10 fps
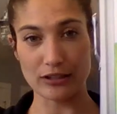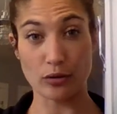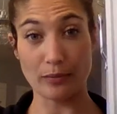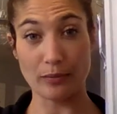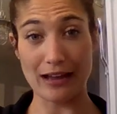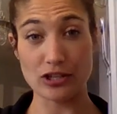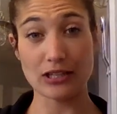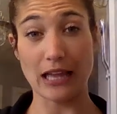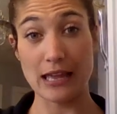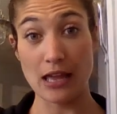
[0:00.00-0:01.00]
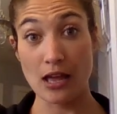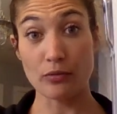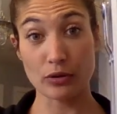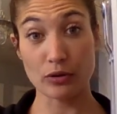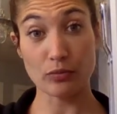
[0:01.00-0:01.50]
So imagine like
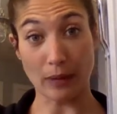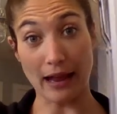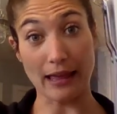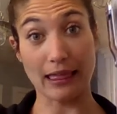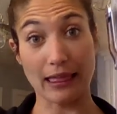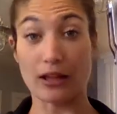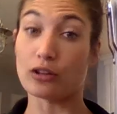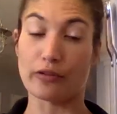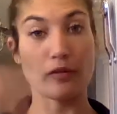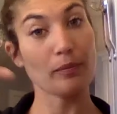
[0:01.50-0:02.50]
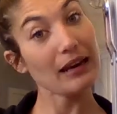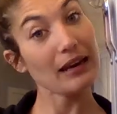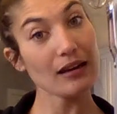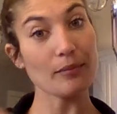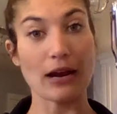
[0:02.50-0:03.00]
when you buy like a loaf of
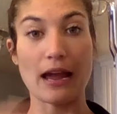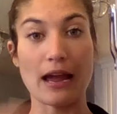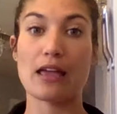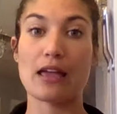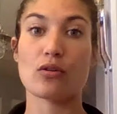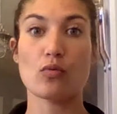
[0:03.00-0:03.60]
banana bread